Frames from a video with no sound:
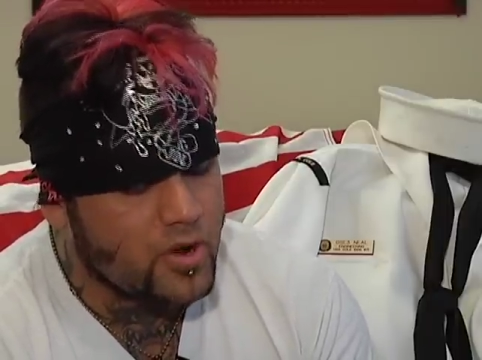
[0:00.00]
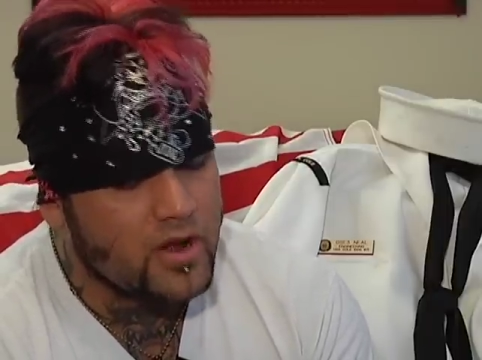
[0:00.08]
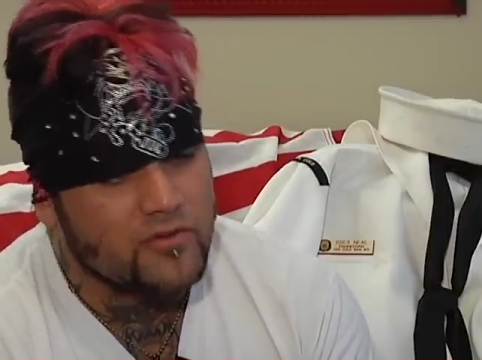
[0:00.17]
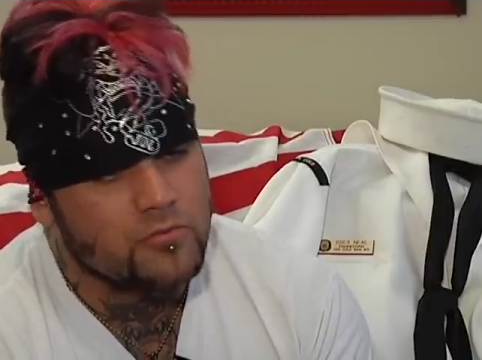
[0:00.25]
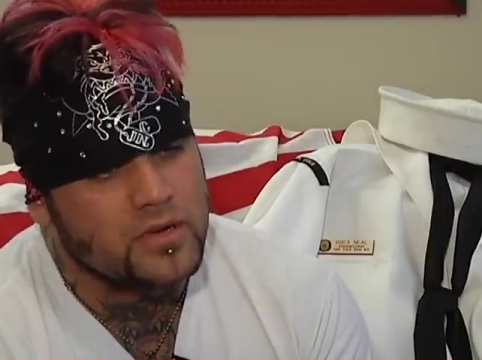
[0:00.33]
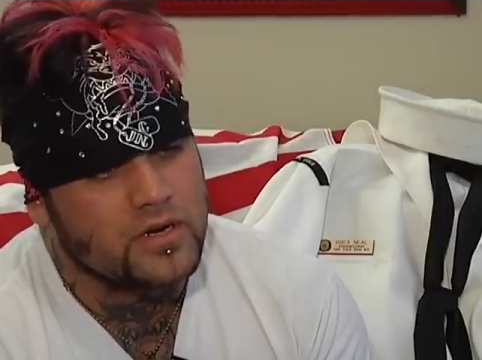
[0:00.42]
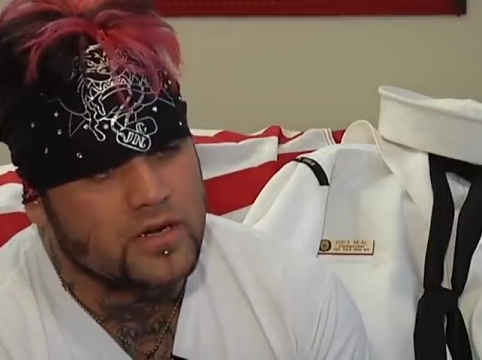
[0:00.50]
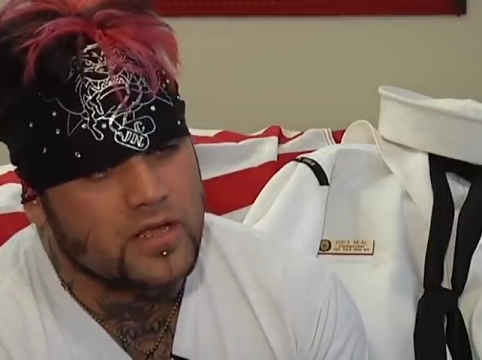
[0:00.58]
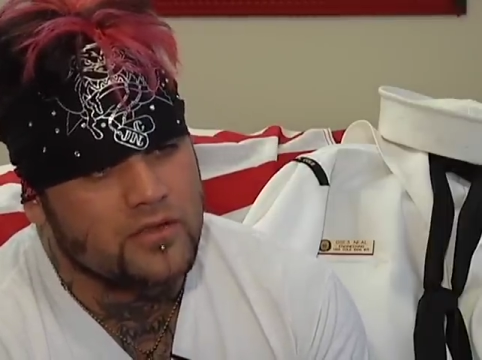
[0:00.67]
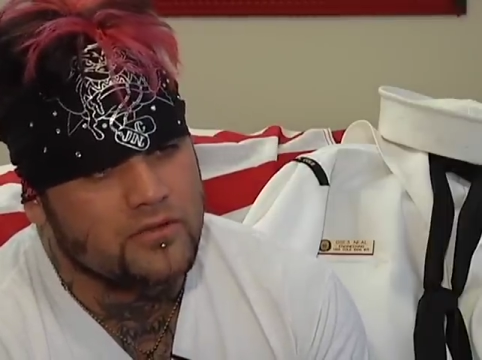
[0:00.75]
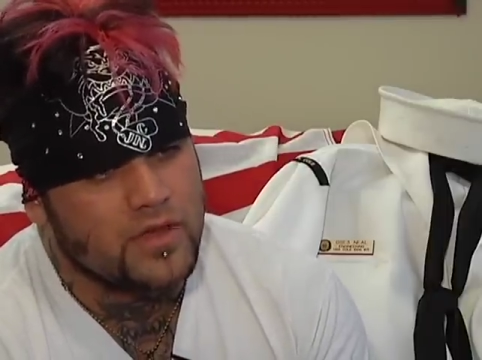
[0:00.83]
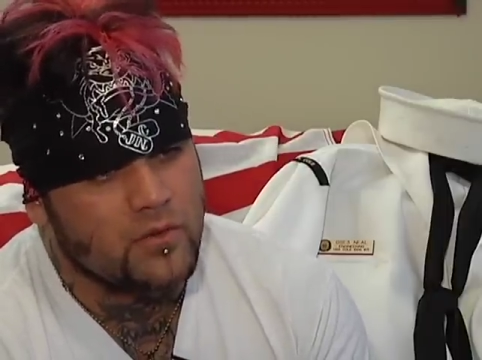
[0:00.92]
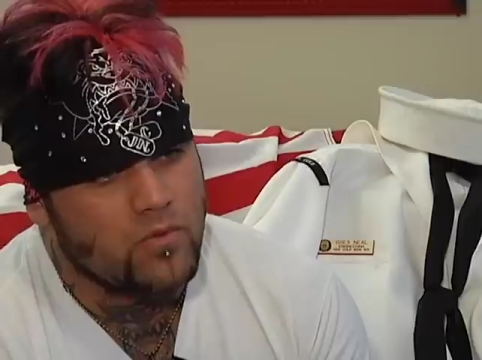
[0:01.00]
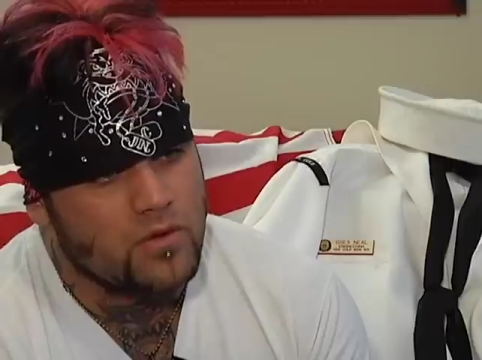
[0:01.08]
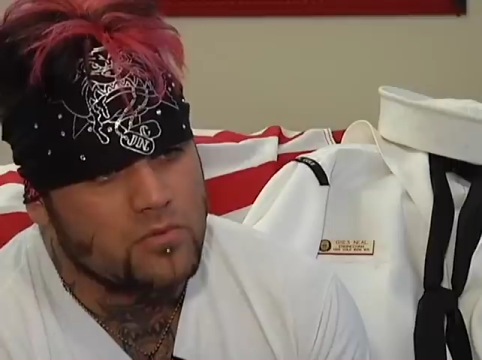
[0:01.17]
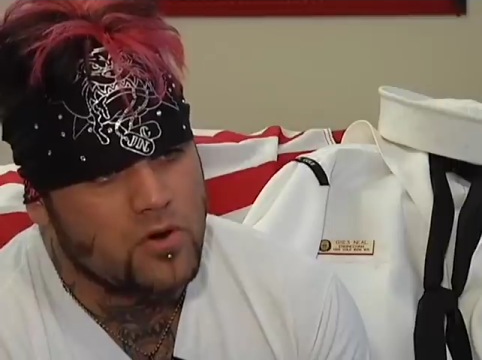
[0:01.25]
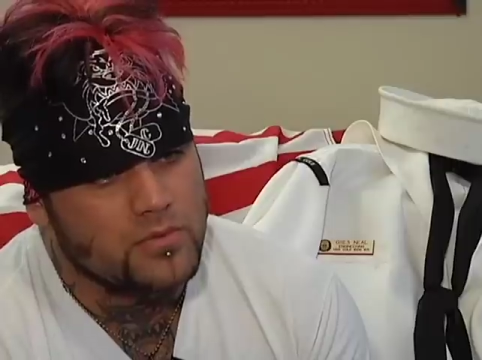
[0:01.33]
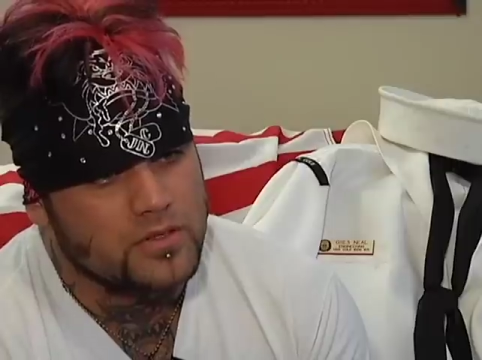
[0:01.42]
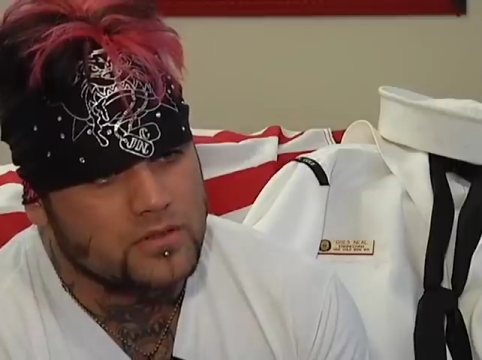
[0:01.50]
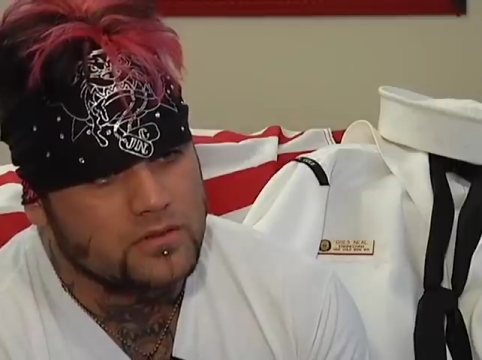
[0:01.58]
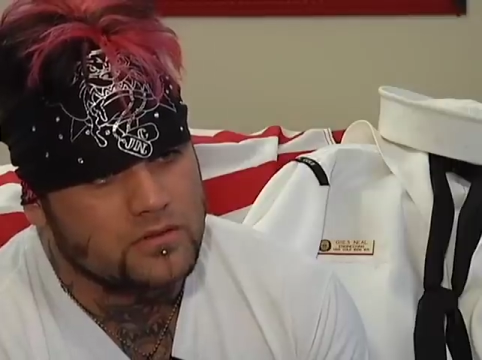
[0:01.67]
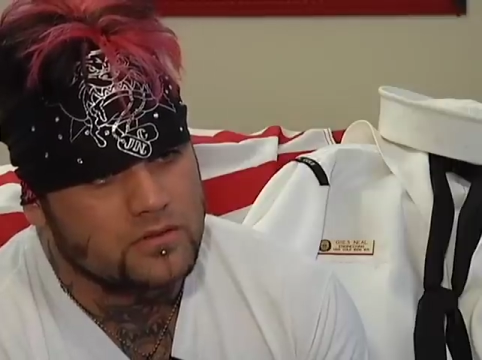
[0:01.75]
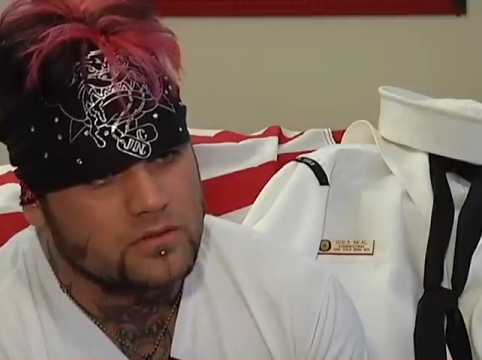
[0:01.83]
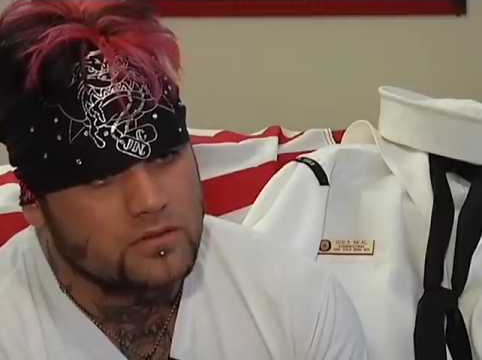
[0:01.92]
brought everybody together that one moment,
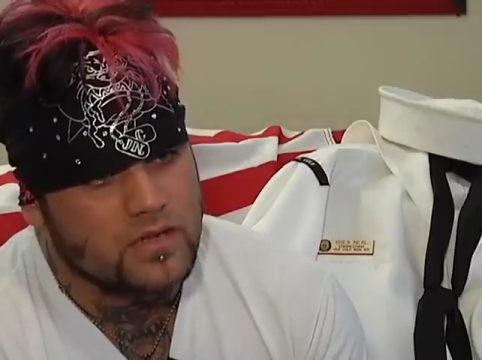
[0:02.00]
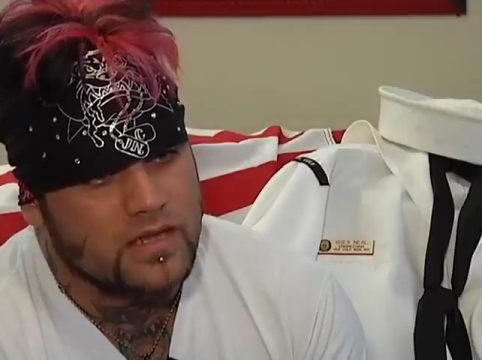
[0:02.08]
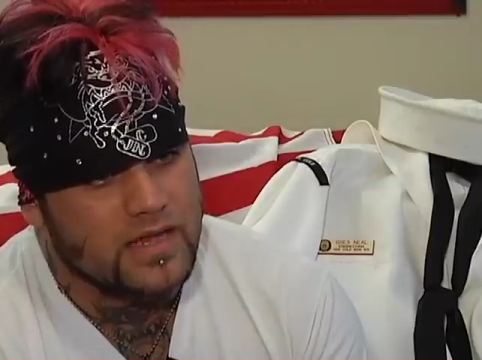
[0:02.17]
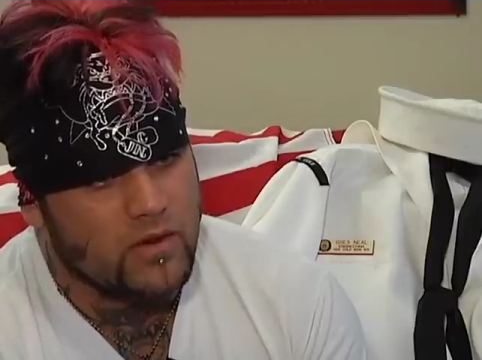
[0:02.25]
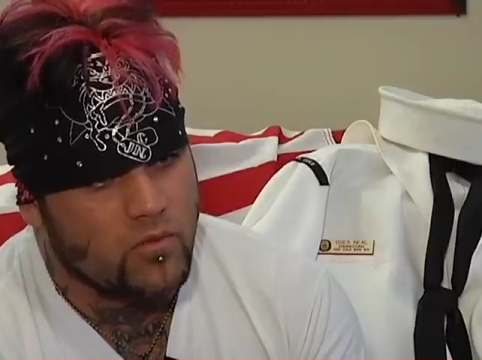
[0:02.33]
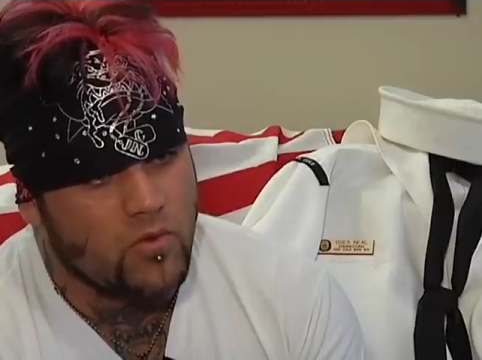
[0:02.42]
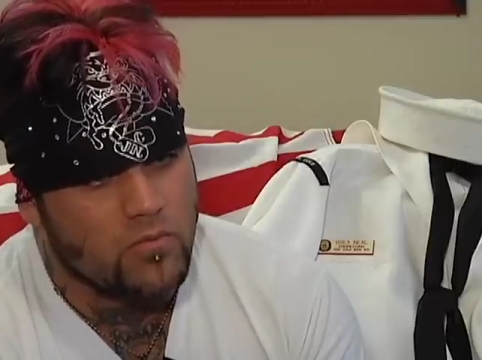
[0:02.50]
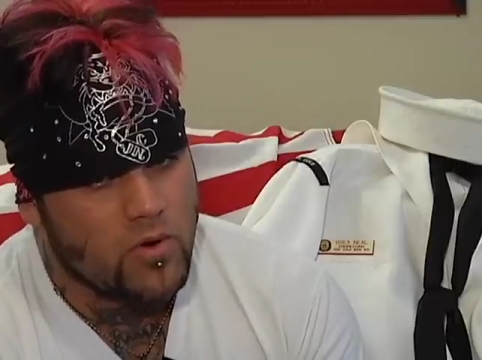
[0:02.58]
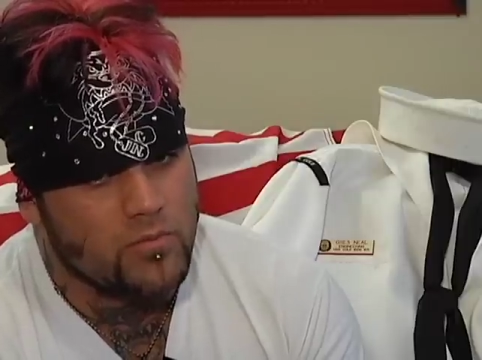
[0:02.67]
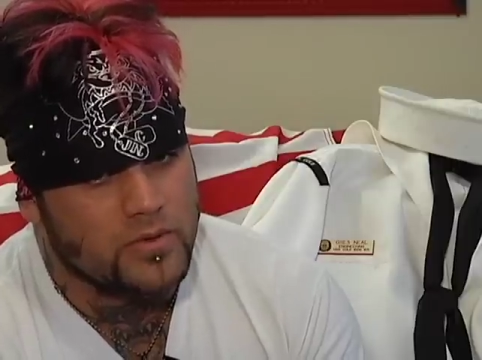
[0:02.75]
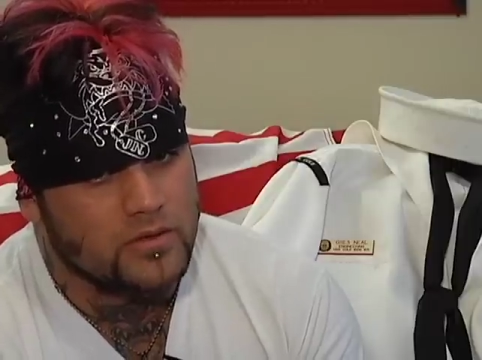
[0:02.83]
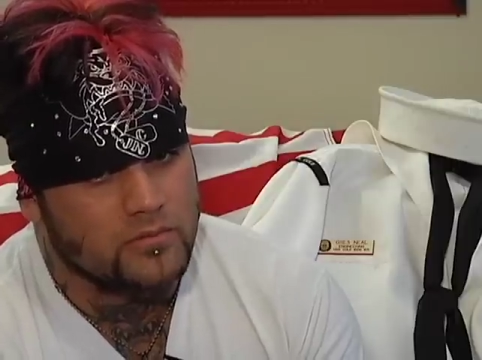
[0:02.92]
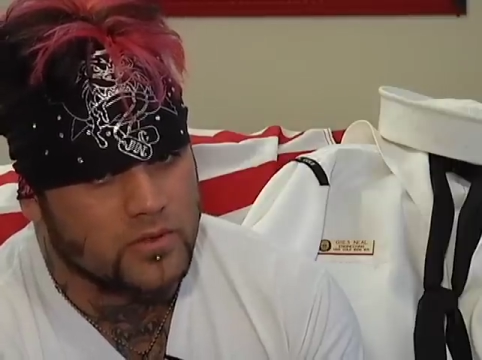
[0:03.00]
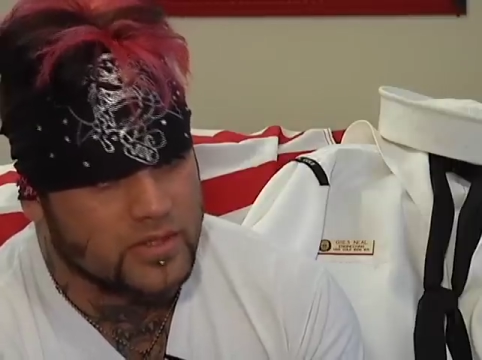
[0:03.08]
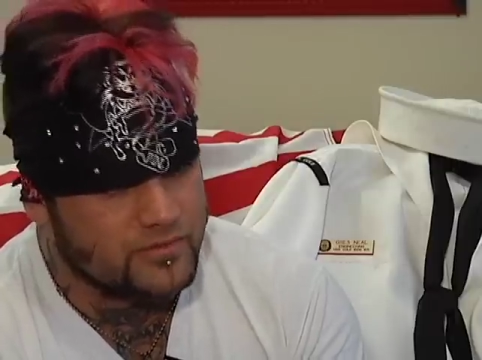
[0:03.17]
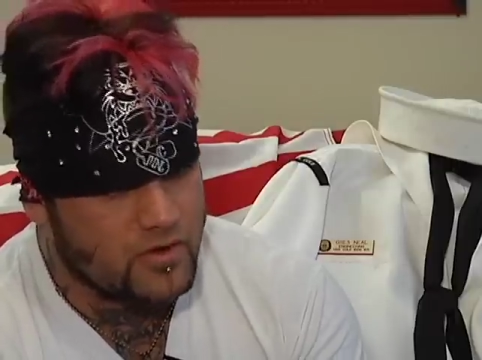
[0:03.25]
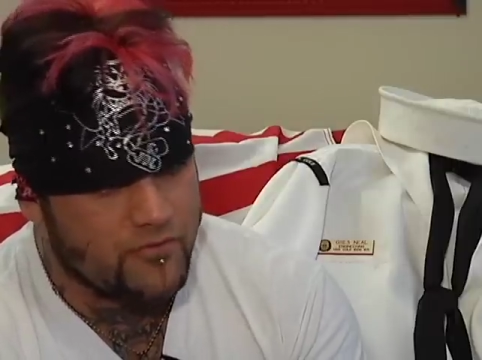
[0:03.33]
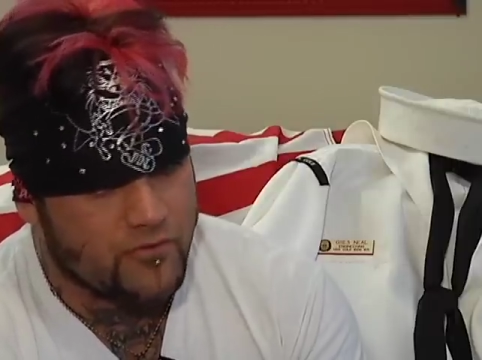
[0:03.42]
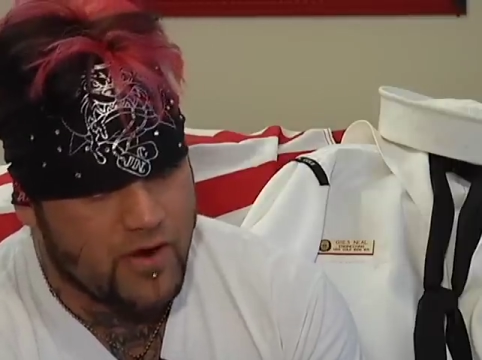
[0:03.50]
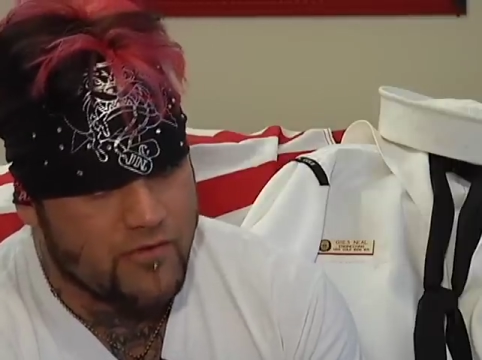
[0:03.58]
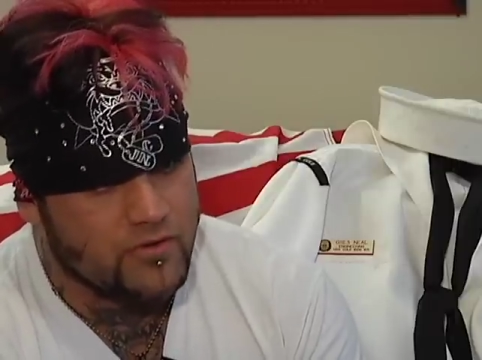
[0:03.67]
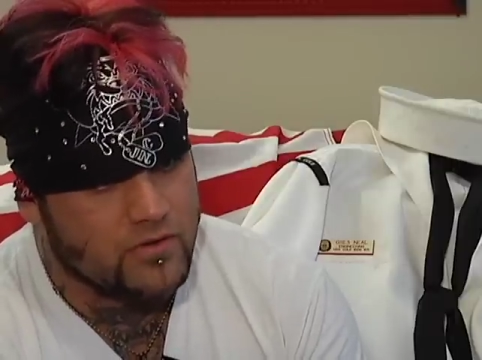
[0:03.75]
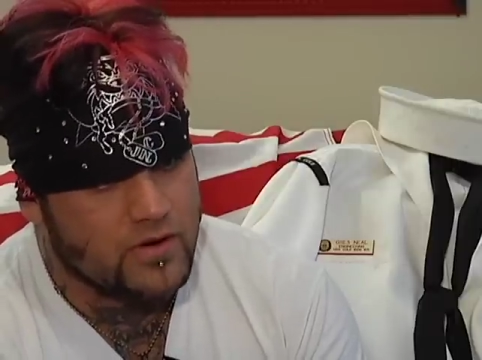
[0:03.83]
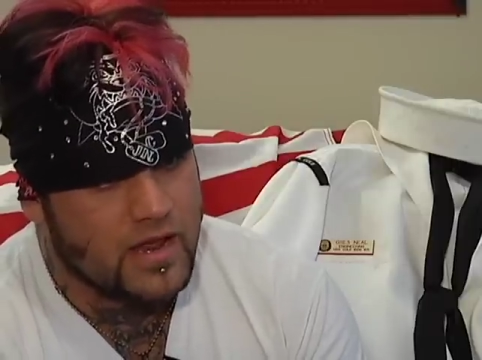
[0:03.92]
and that one moment will live on
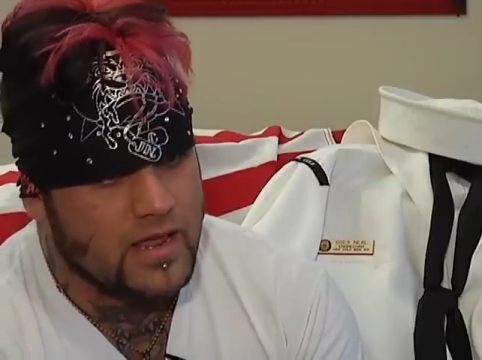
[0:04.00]
forever.